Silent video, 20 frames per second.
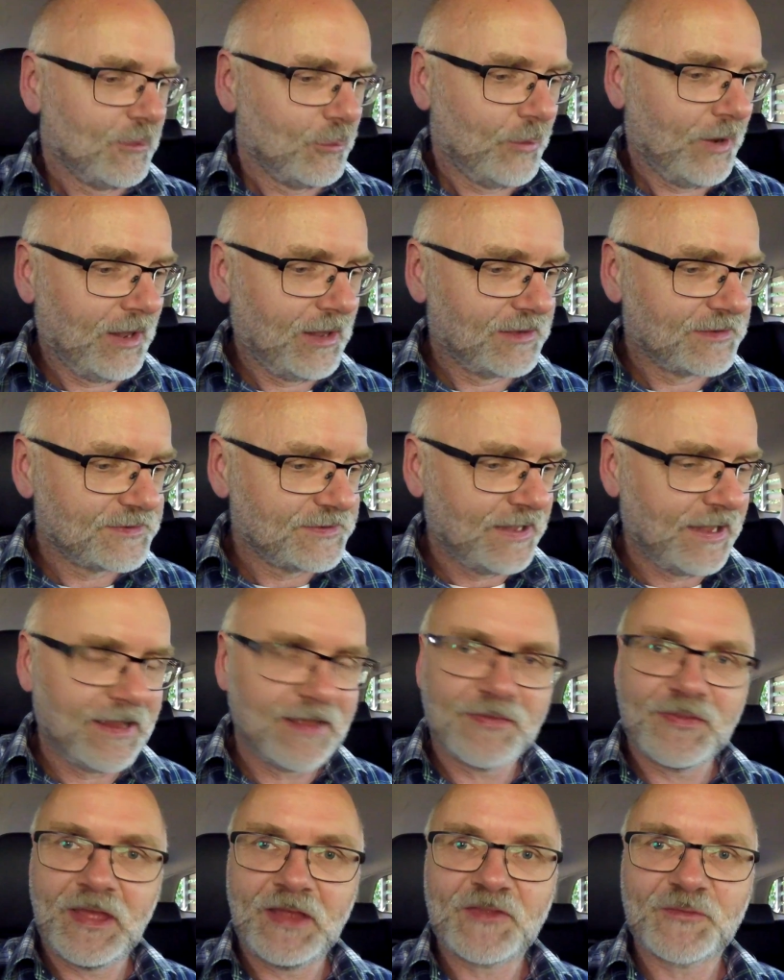Well,
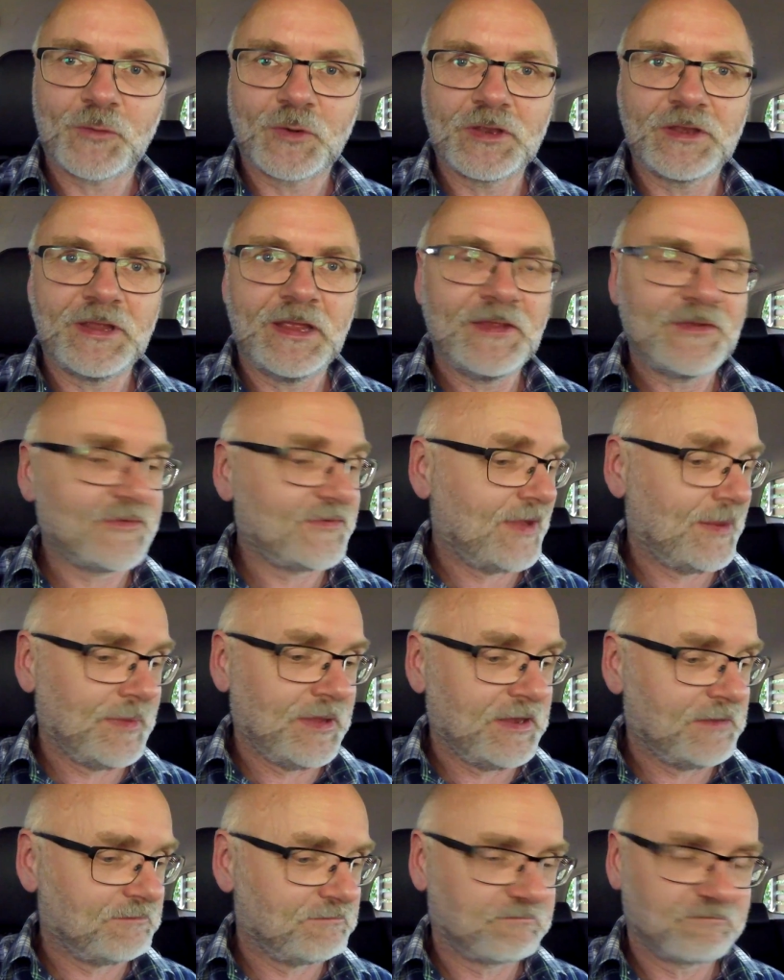yeah, that's what it is. I
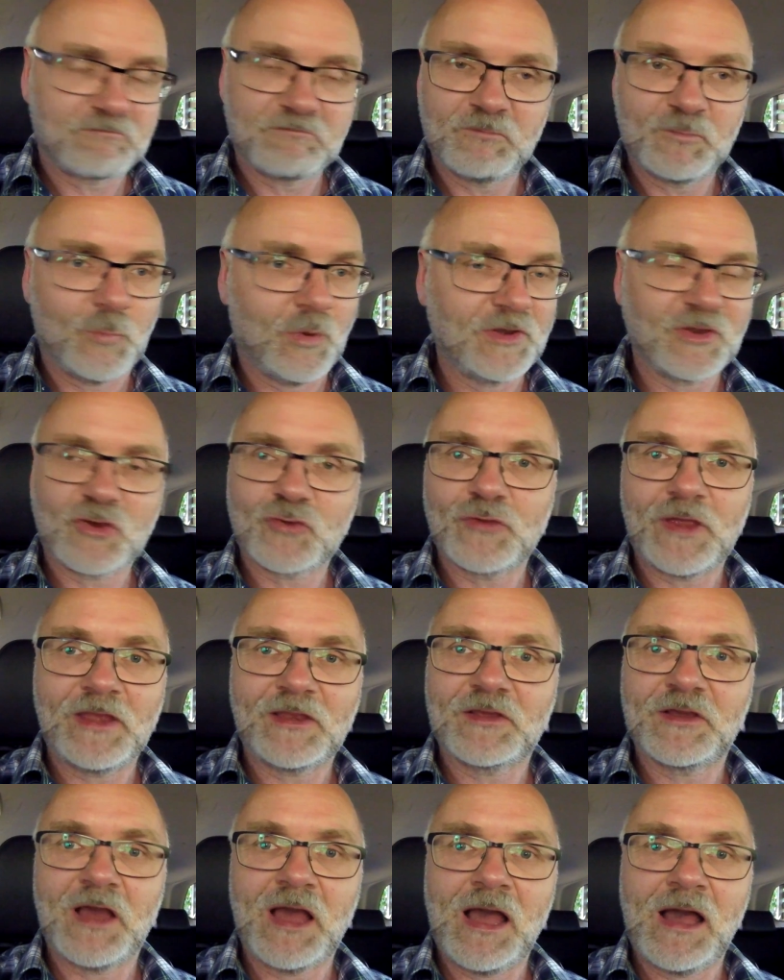mean, what a
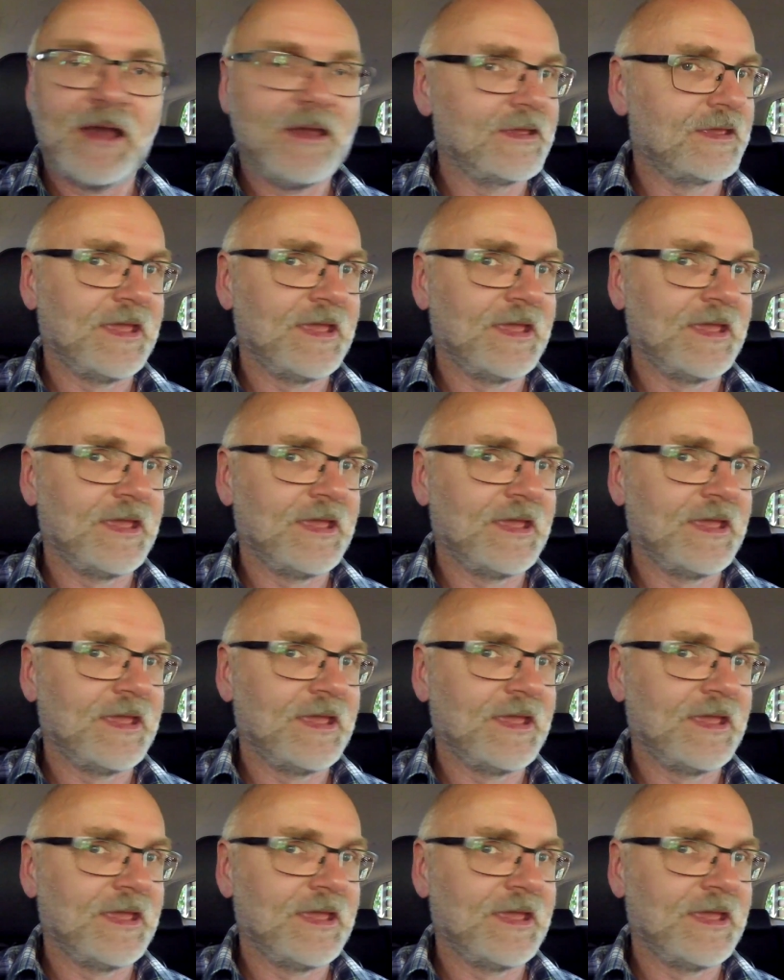great car.